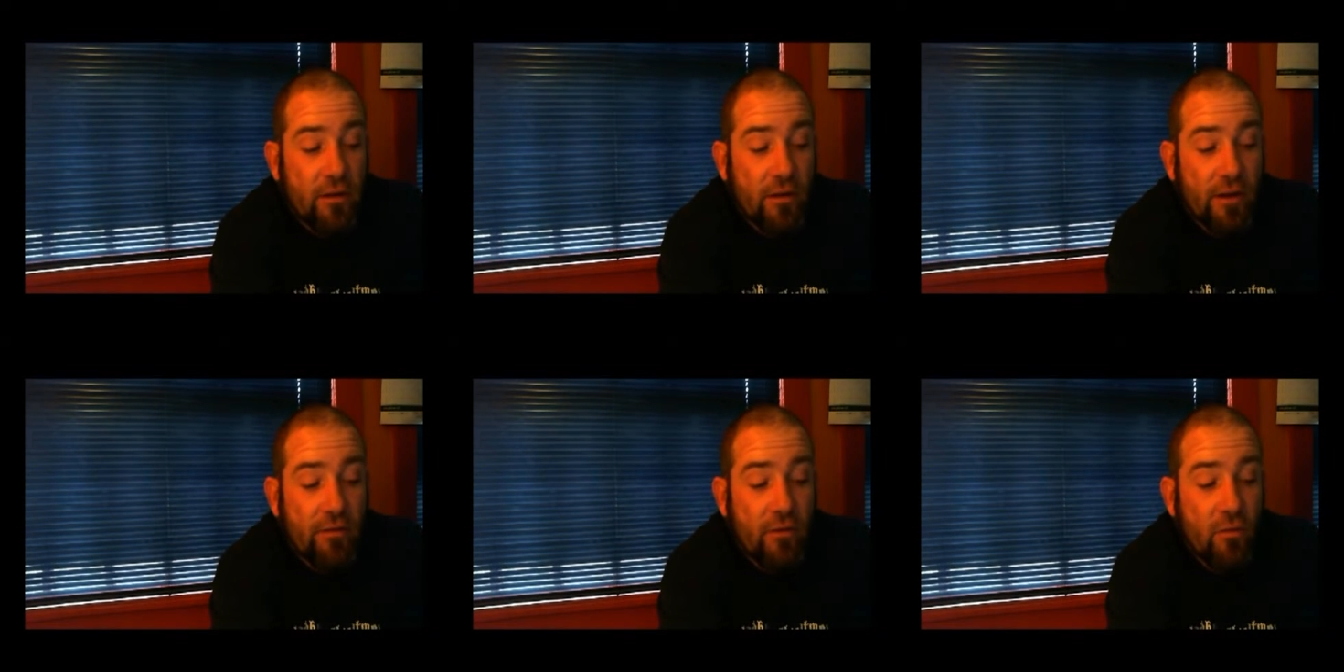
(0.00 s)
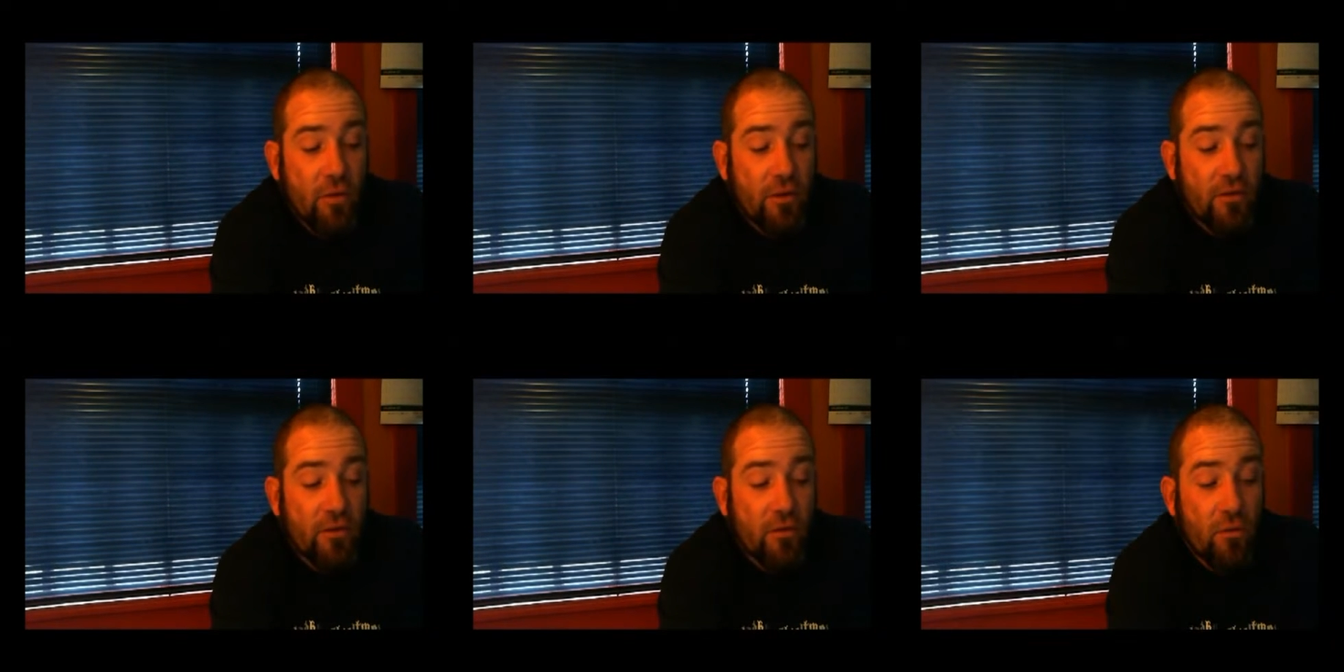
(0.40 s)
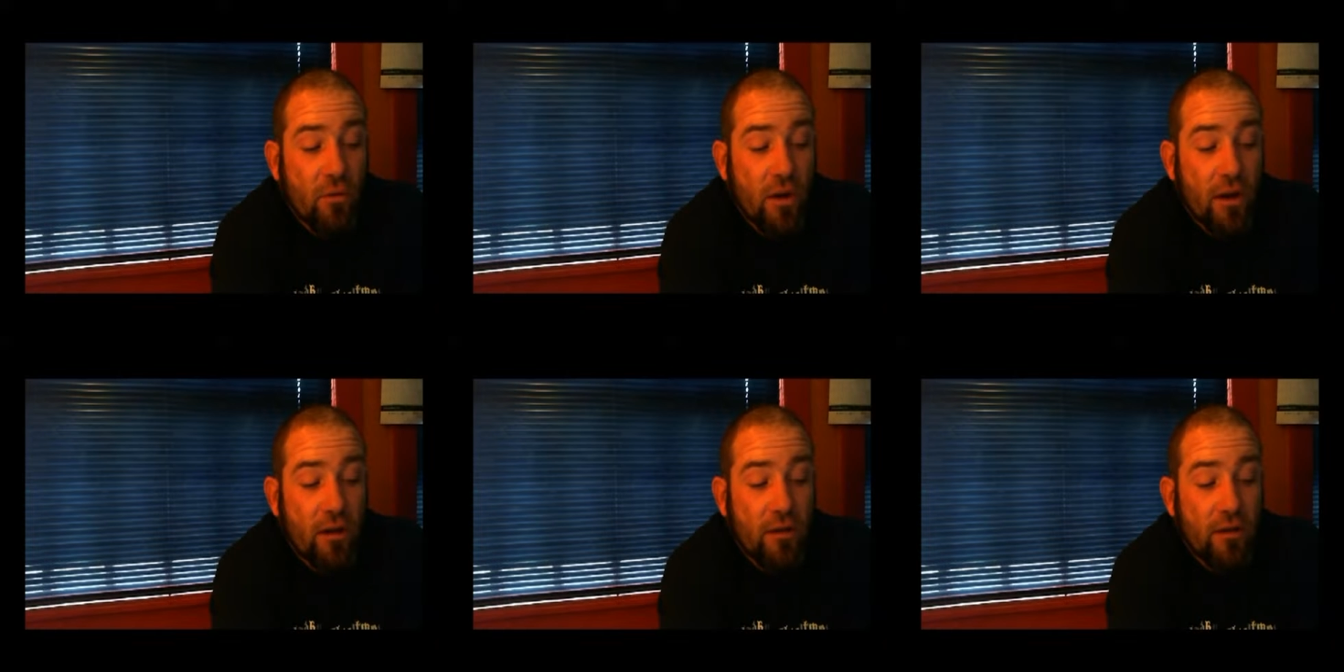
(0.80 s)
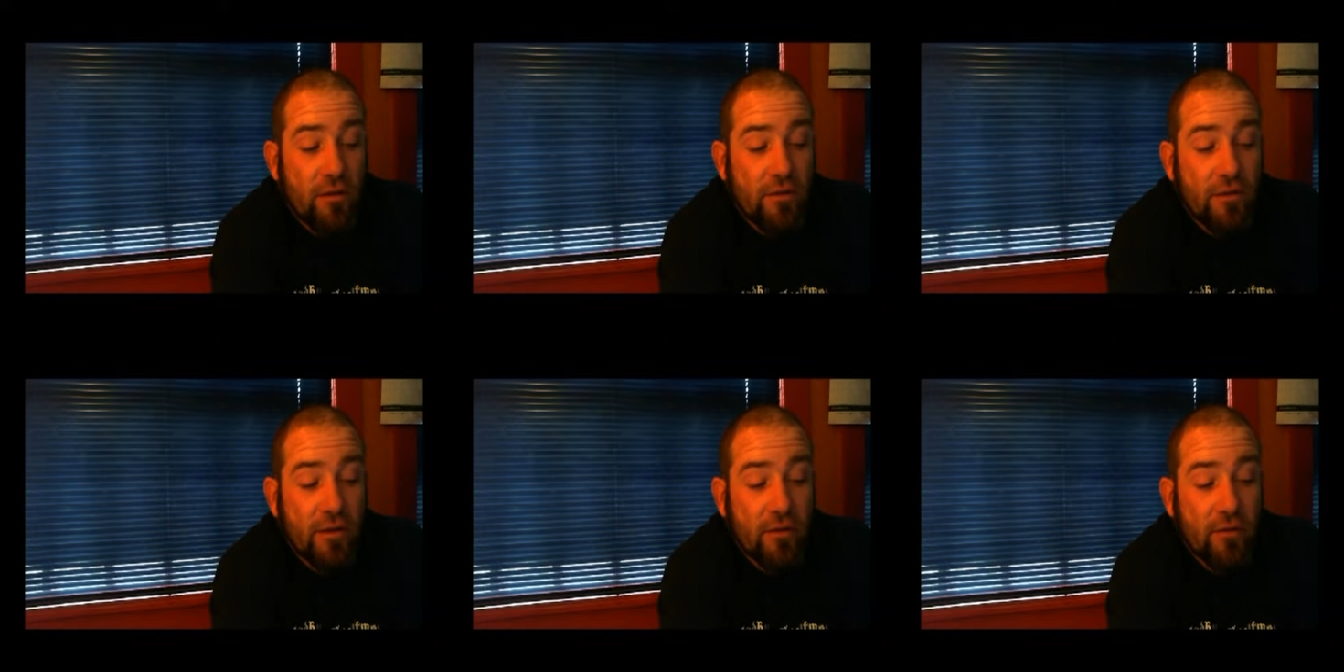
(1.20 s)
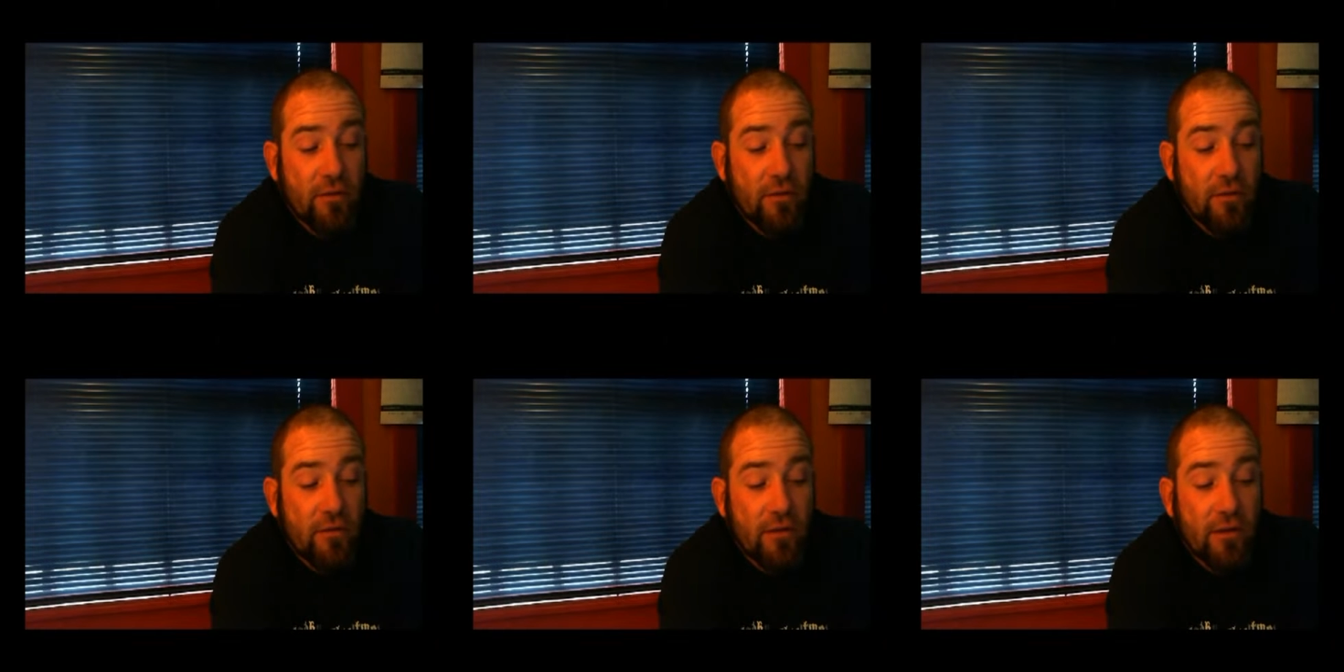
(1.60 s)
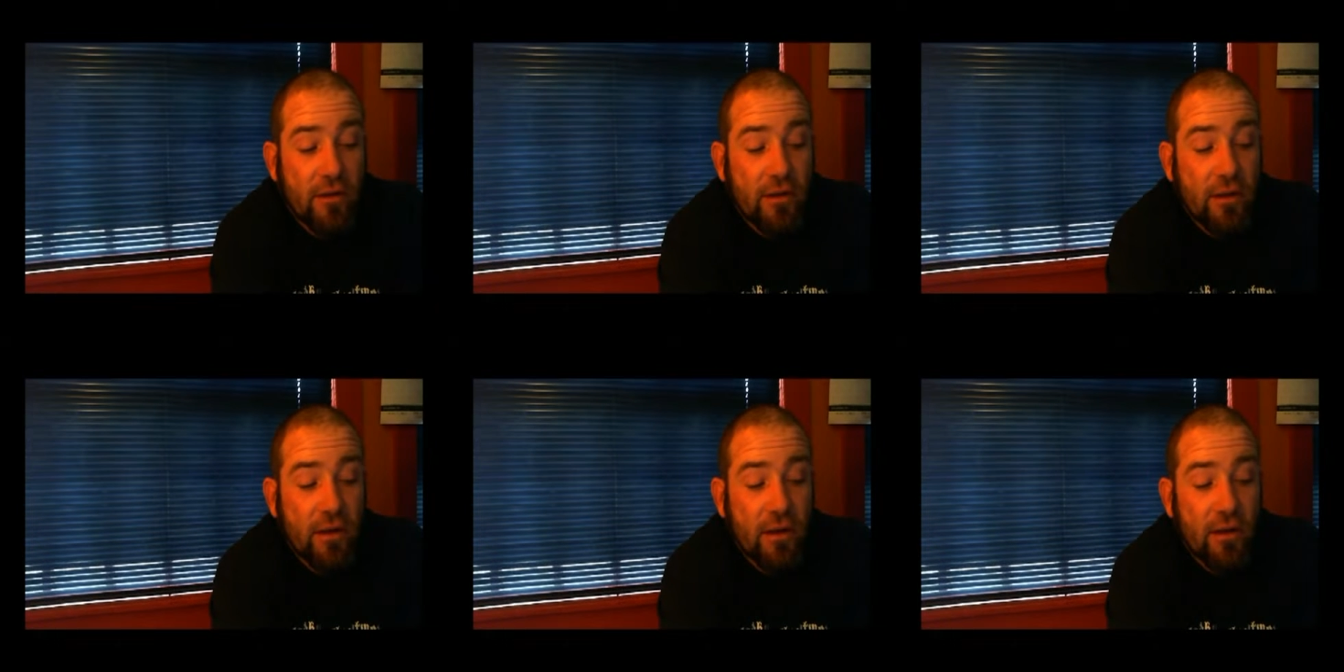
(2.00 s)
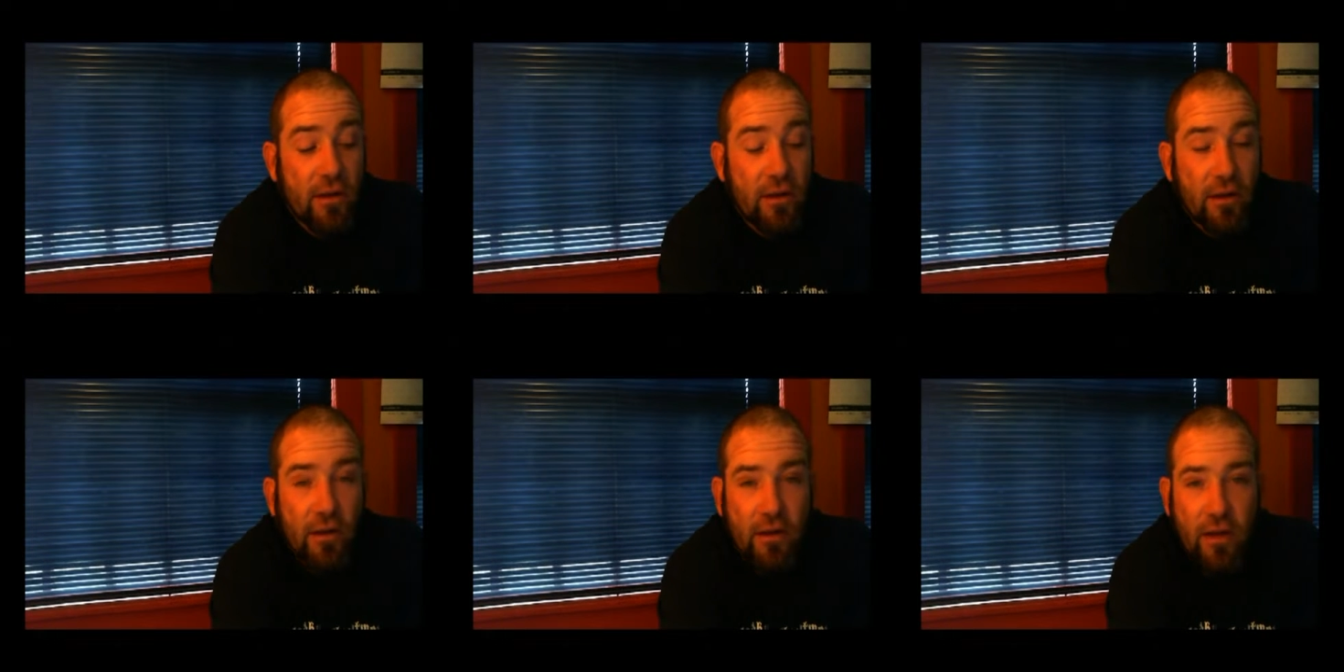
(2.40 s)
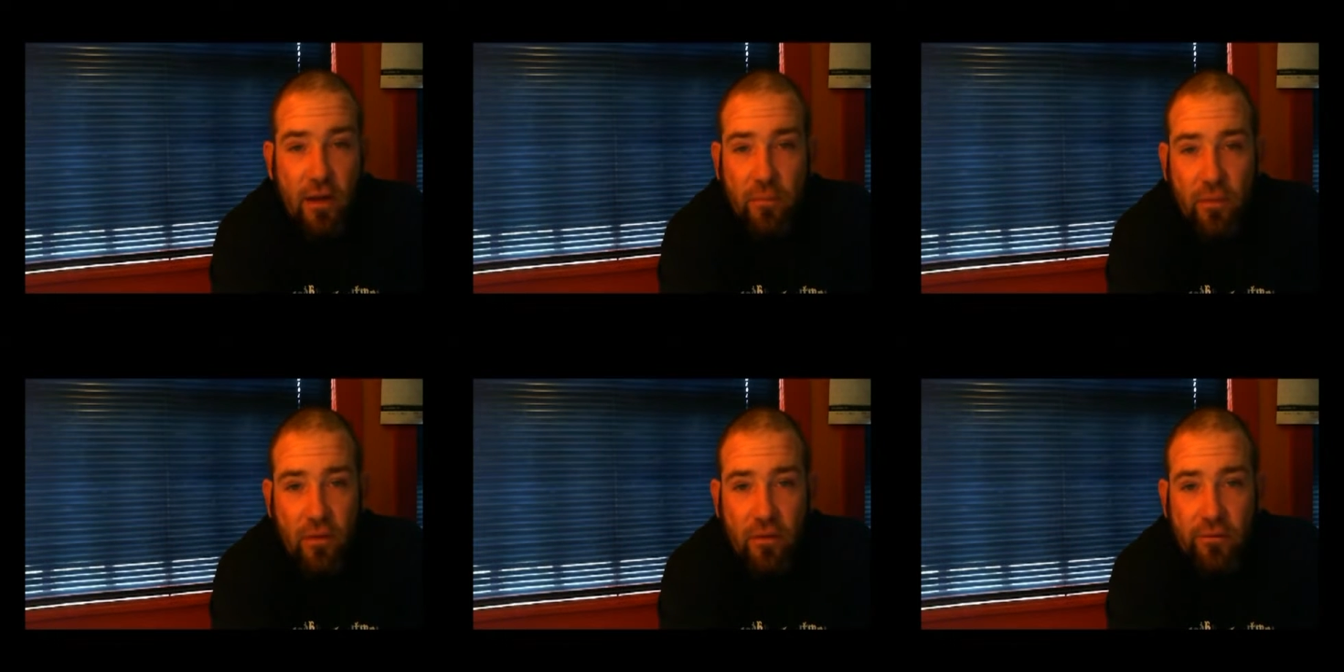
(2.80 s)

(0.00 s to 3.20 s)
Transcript: every once in a while I'll see a couple